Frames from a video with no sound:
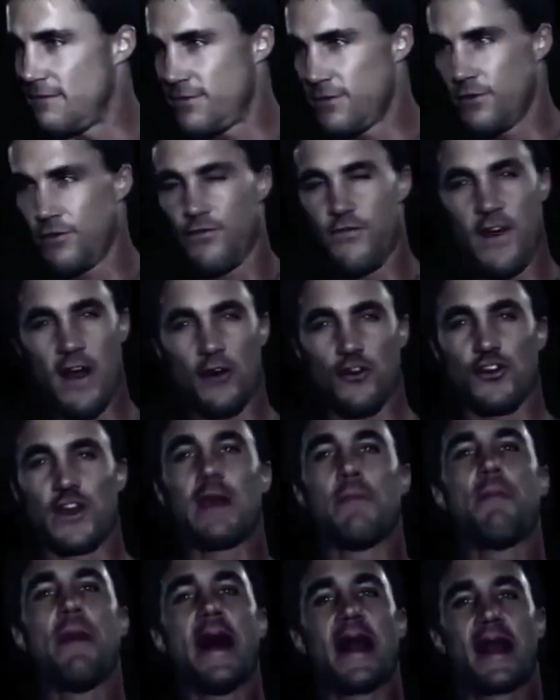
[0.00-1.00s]
Even if you fail, you
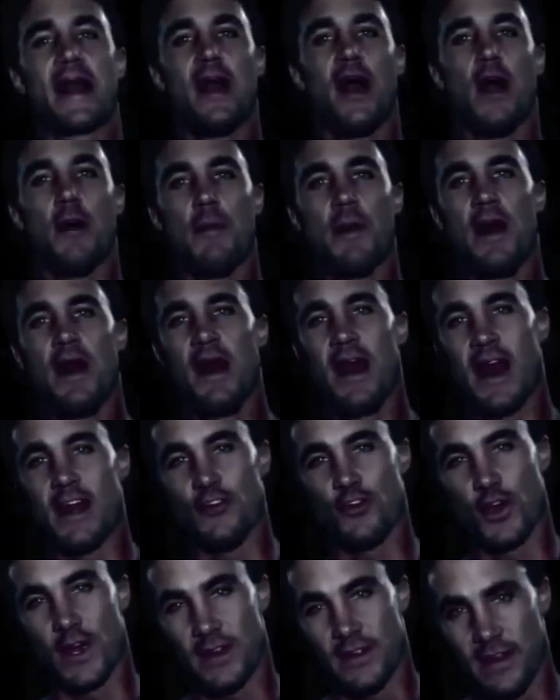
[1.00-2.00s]
get back up
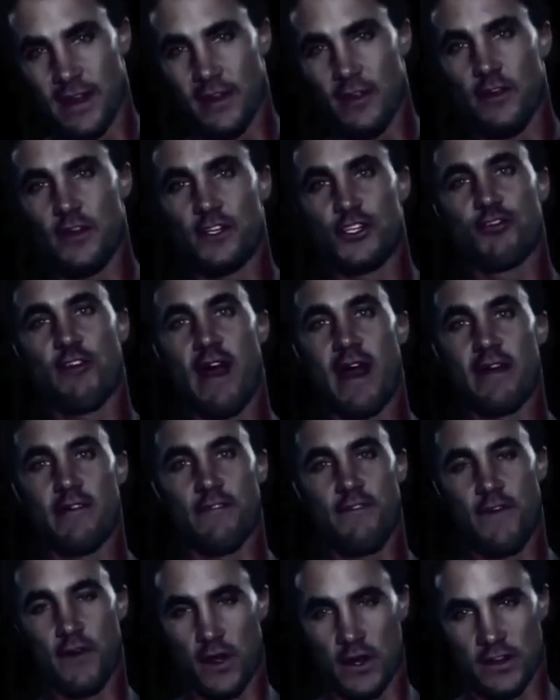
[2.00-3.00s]
and you continue to try
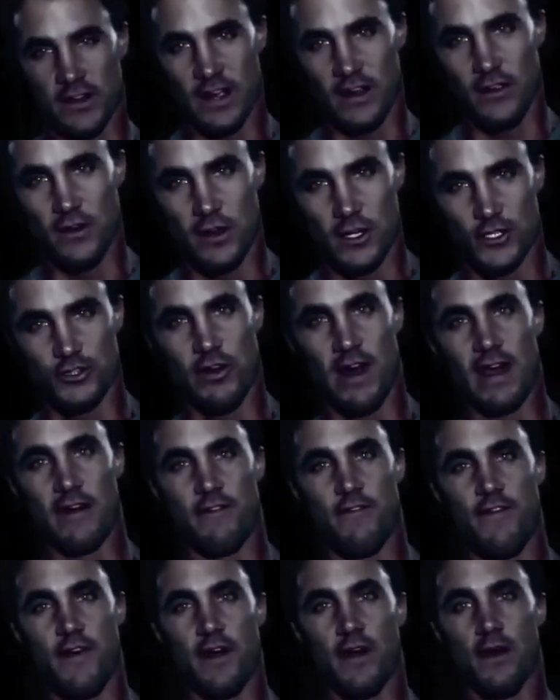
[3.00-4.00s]
and fail, continue to try
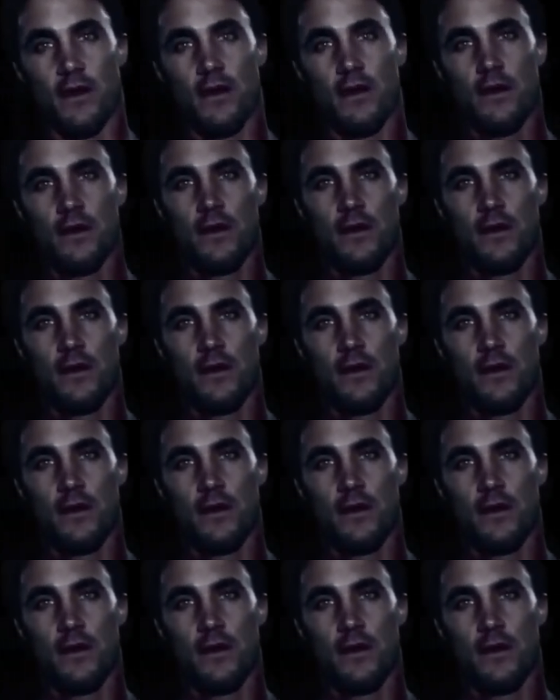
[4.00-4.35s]
and fail.